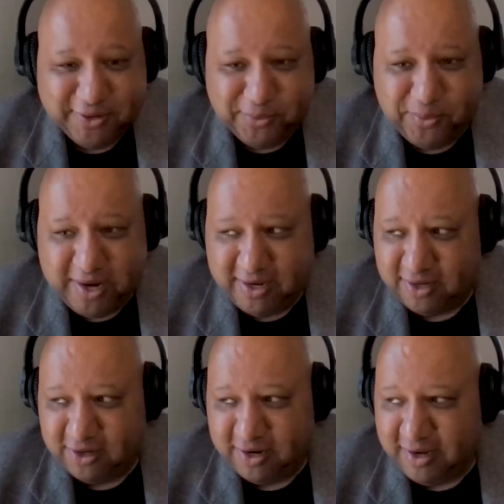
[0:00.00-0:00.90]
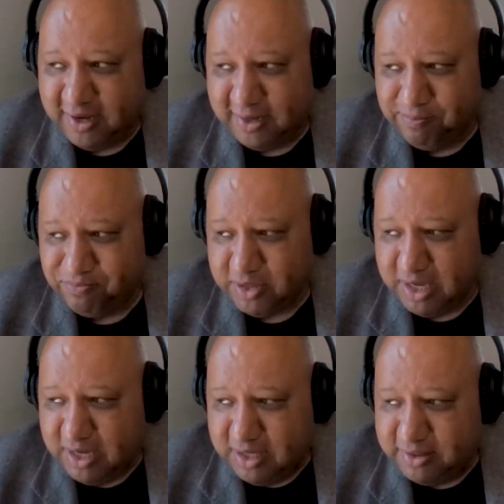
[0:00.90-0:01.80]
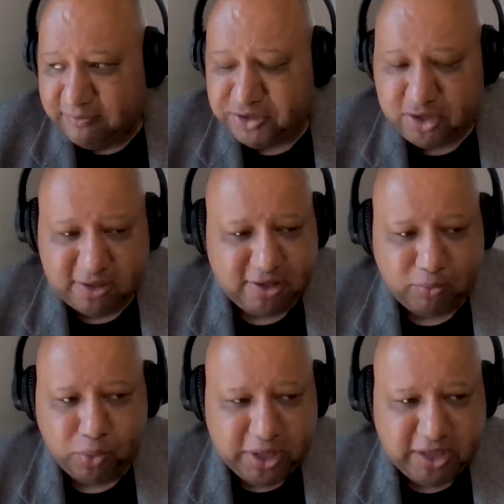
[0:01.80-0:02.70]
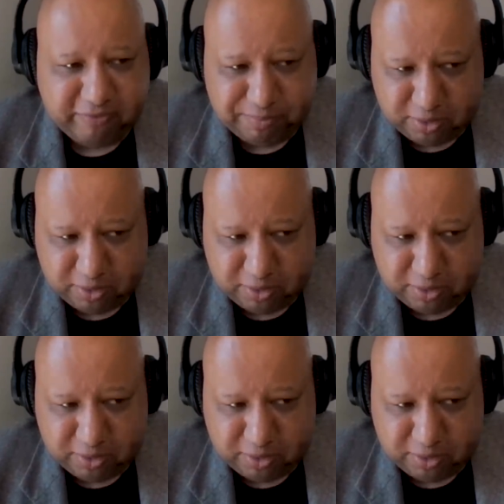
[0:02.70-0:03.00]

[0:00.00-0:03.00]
where um, they've started a week of